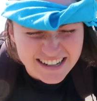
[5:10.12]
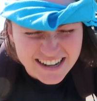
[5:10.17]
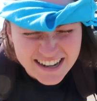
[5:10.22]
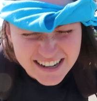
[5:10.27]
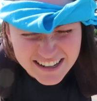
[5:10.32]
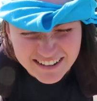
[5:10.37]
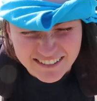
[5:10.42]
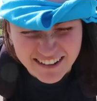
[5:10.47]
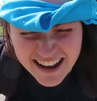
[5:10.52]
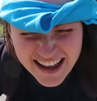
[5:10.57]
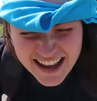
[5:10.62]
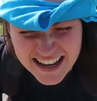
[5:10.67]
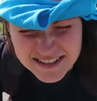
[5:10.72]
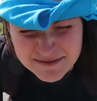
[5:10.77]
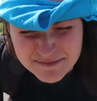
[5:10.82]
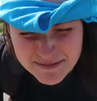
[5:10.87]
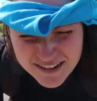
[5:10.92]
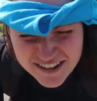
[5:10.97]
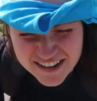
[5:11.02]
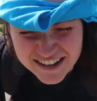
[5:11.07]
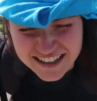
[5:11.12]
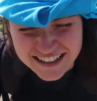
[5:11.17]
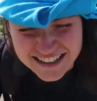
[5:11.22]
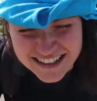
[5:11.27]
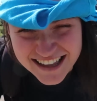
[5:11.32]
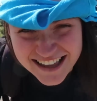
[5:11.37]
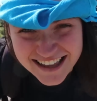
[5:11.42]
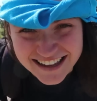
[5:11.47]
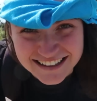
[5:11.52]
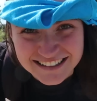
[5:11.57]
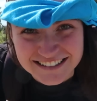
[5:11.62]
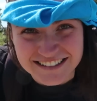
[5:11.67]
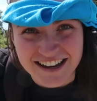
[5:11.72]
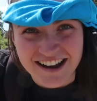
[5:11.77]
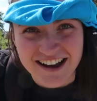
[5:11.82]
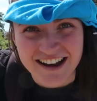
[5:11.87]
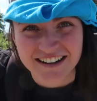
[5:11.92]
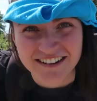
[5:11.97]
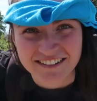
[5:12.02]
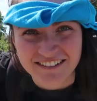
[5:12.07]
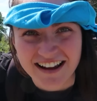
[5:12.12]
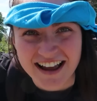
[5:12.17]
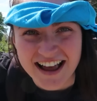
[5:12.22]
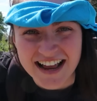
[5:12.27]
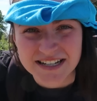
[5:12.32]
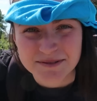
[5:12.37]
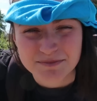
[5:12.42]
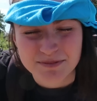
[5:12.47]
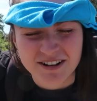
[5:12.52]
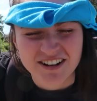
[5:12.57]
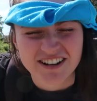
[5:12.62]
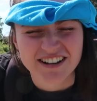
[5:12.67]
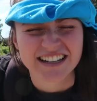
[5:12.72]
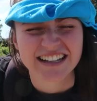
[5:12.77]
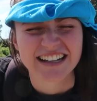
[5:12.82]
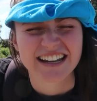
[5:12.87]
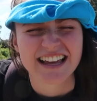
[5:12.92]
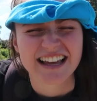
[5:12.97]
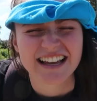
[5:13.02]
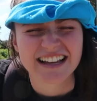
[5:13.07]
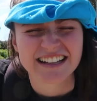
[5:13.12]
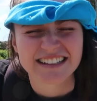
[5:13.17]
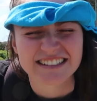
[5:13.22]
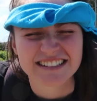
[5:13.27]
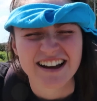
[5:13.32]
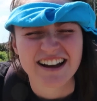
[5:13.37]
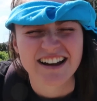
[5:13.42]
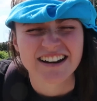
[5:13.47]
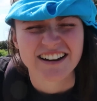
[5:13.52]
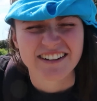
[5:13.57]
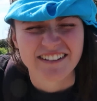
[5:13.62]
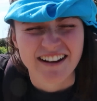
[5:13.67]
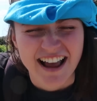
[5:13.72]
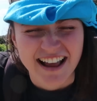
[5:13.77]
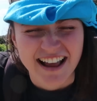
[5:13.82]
on your head, you put your knickers on your head, you put your knickers on your